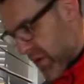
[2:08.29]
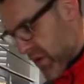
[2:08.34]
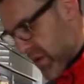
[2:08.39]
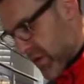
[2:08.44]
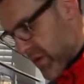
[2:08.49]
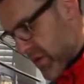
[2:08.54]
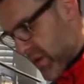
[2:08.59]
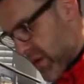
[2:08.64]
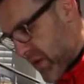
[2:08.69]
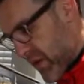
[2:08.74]

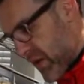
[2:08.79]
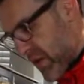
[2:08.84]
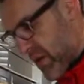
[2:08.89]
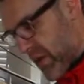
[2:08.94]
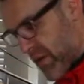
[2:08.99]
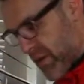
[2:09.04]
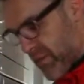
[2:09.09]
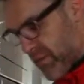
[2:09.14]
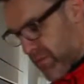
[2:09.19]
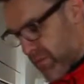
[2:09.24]
Let's get in
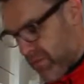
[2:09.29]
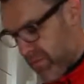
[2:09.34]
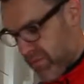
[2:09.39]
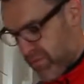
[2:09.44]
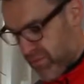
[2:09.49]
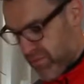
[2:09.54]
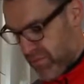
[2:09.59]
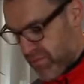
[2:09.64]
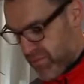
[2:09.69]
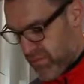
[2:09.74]

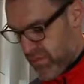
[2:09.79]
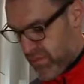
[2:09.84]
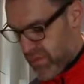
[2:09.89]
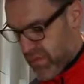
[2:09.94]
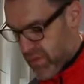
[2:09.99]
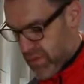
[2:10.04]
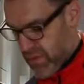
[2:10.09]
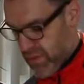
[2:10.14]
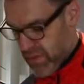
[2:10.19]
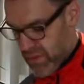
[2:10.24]

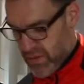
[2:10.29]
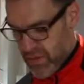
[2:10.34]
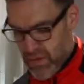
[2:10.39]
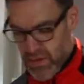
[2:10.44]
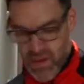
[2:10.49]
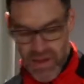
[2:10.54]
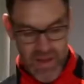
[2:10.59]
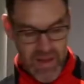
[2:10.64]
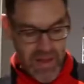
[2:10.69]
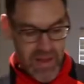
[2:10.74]

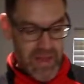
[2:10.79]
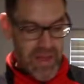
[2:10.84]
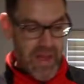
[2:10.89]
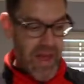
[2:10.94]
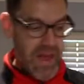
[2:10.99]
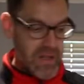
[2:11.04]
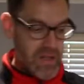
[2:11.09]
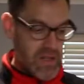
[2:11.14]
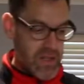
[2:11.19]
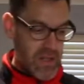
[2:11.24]
there.
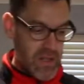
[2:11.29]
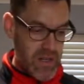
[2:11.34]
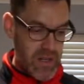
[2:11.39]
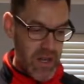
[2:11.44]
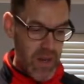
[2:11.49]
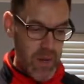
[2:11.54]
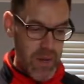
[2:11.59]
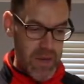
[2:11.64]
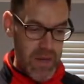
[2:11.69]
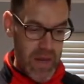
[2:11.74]
That's going to
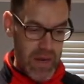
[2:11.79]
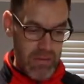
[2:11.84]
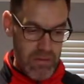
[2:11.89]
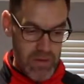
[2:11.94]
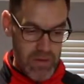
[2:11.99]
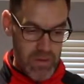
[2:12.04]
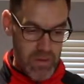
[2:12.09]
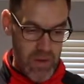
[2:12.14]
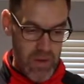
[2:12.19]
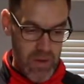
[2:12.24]
go in there
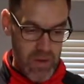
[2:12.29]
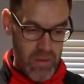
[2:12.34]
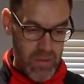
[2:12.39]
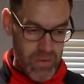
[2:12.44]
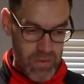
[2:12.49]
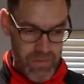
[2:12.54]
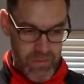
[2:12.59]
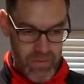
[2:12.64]
as well.